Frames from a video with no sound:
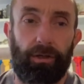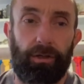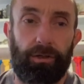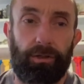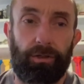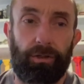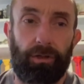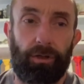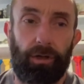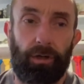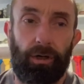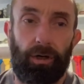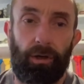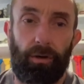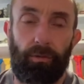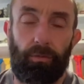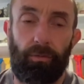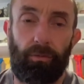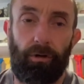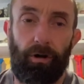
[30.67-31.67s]

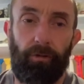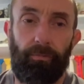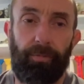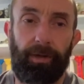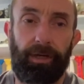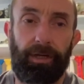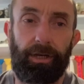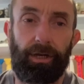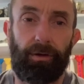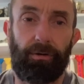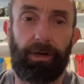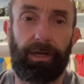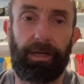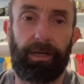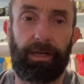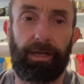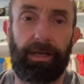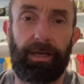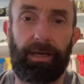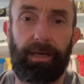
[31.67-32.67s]
So what I've been
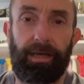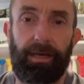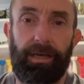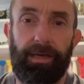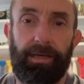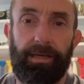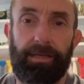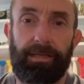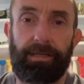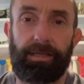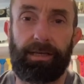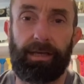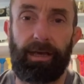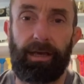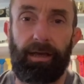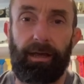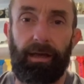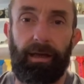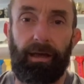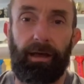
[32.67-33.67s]
doing is
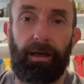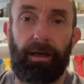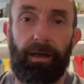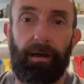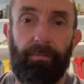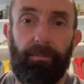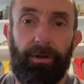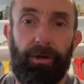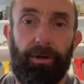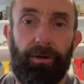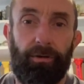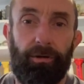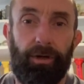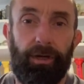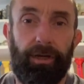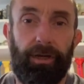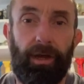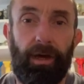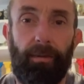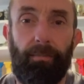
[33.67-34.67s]
I've been
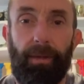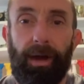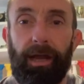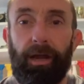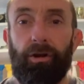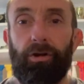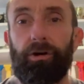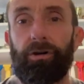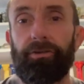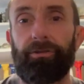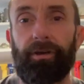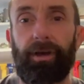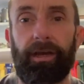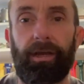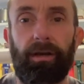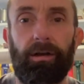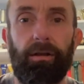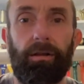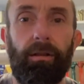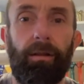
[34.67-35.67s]
doing a micro
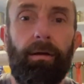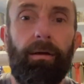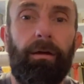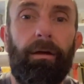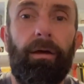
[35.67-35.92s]
cycle,